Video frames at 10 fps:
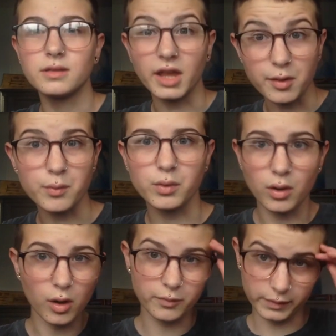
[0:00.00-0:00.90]
they will
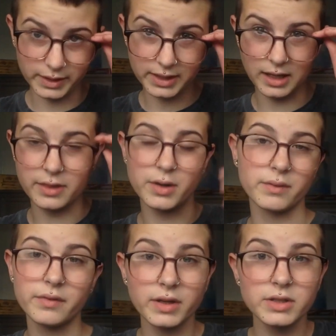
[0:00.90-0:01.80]
hopefully either
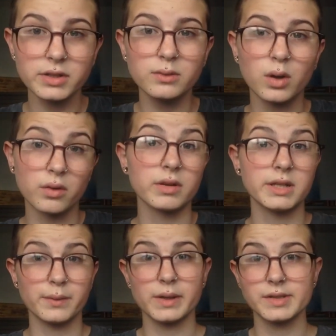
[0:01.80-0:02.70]
refund you or
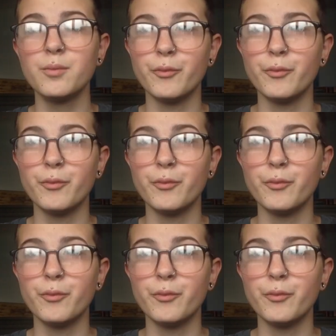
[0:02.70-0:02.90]
redo it.